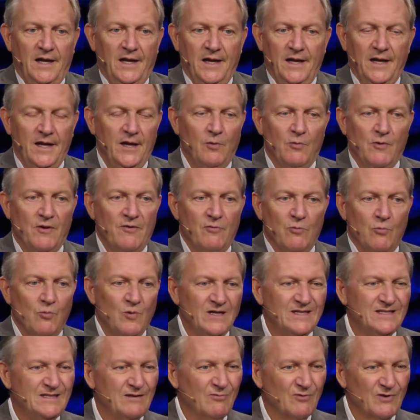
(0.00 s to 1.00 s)
you know, we're the
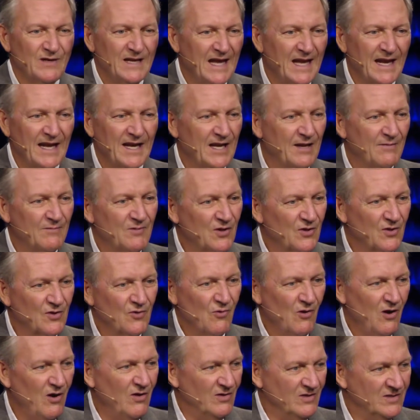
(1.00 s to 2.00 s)
ones that were nailing him to the
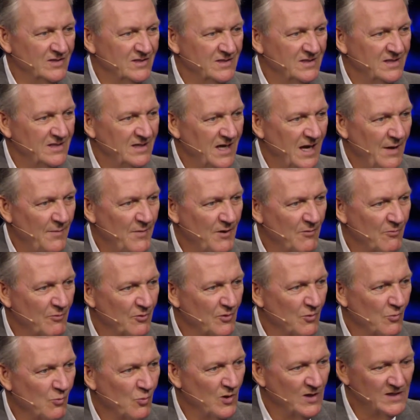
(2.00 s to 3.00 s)
cross. I mean, we're
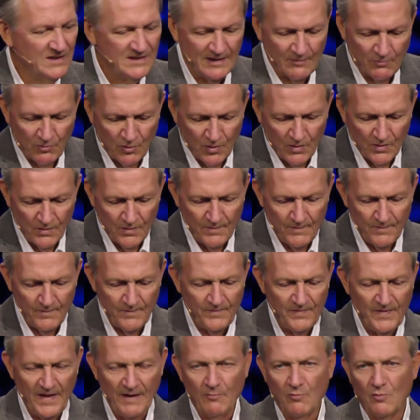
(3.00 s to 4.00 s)
the ones that
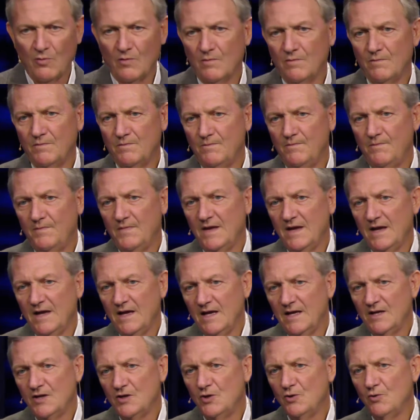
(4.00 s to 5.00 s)
were
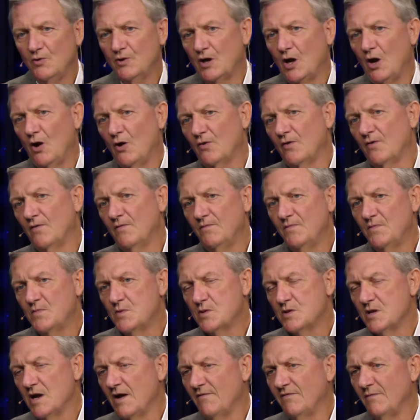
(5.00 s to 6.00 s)
doing all the
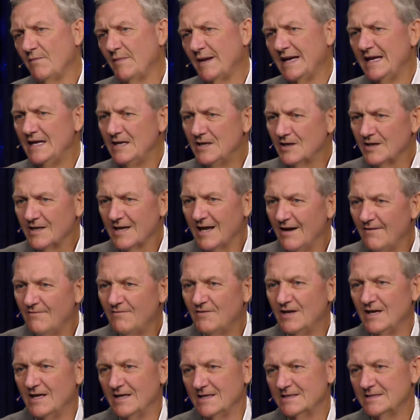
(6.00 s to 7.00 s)
stuff. I mean, he loved
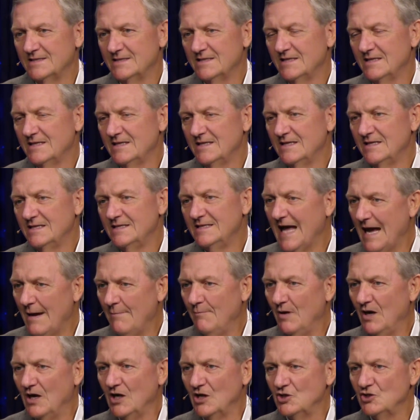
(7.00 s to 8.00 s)
us that
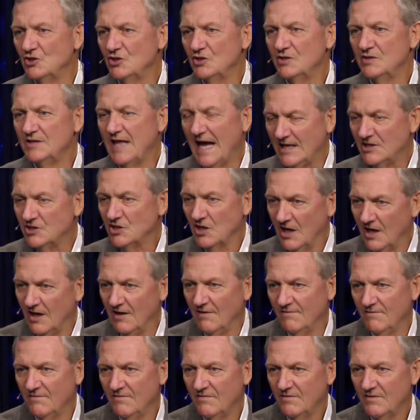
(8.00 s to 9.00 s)
much. That's
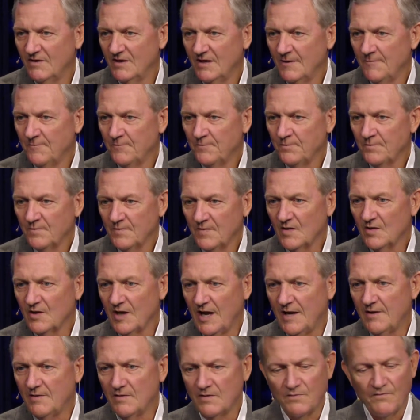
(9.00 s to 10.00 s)
love.
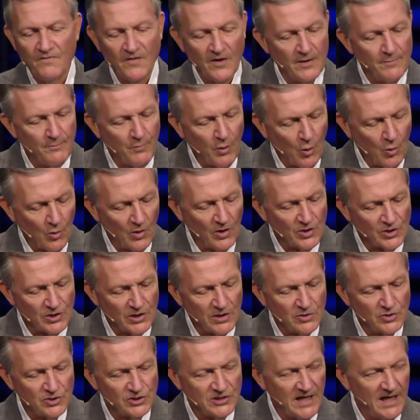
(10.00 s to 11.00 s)
Okay? It's very important to
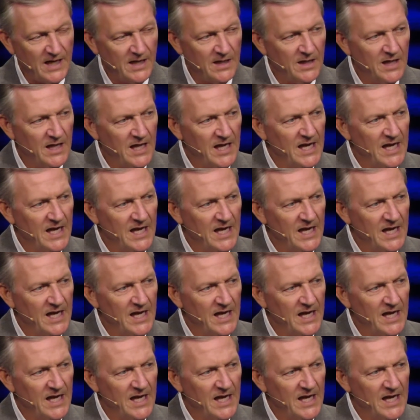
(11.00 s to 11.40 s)
understand